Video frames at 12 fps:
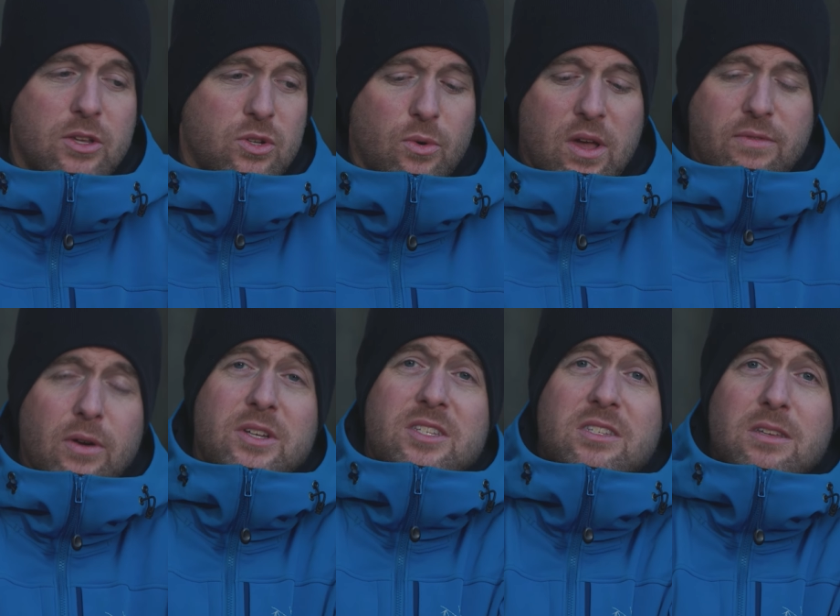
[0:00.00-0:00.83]
So a
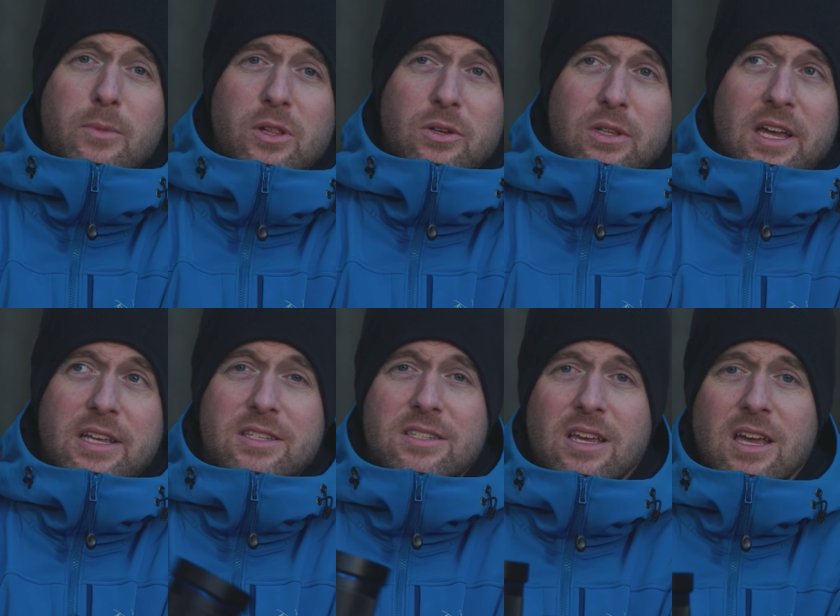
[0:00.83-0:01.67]
very similar
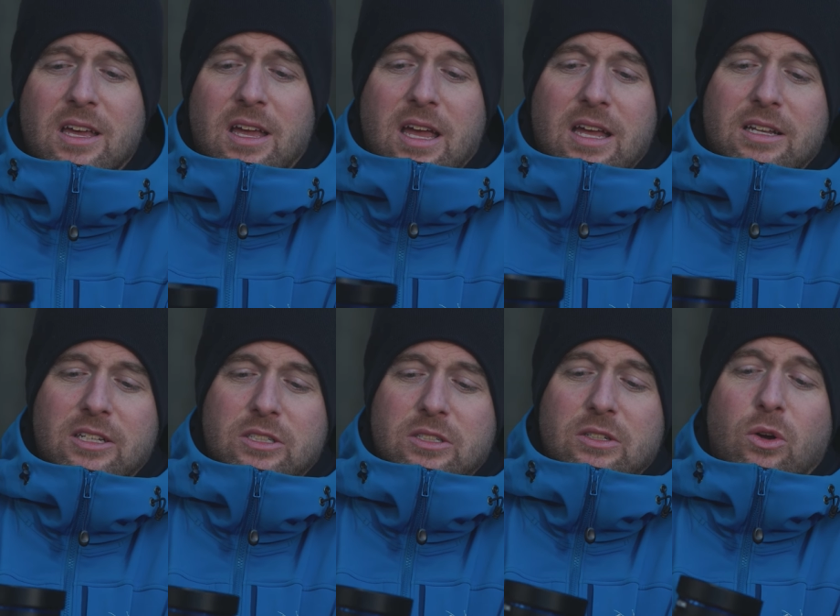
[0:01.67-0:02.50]
lens, and it
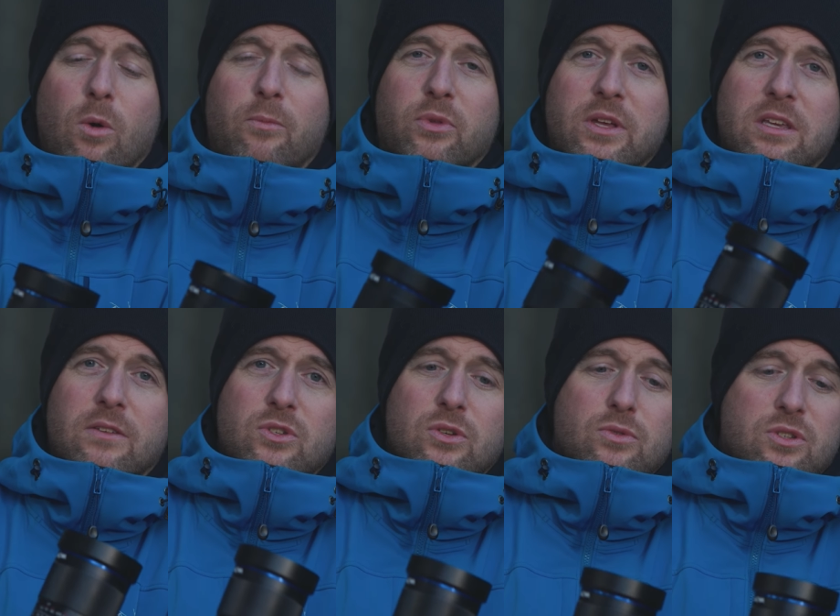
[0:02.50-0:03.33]
hopefully
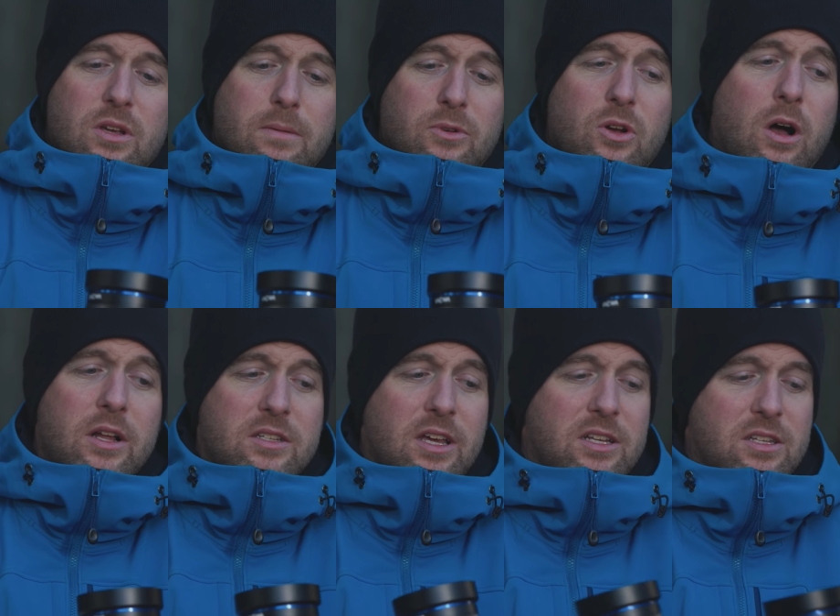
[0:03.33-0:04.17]
gives you some
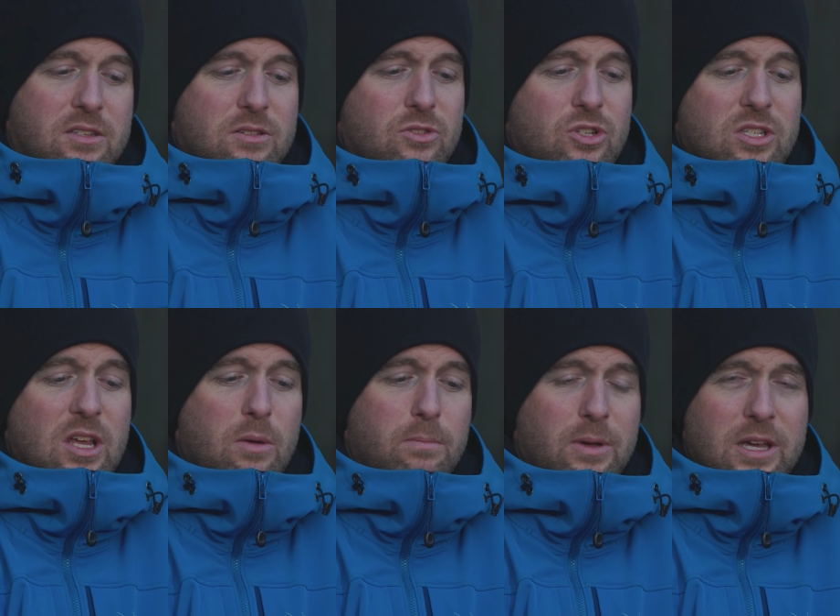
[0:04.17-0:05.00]
context just
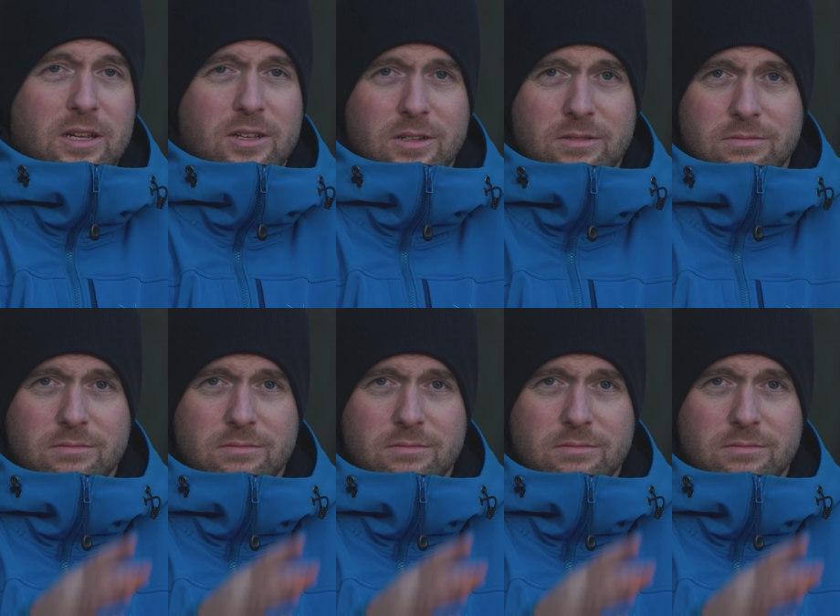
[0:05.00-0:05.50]
how big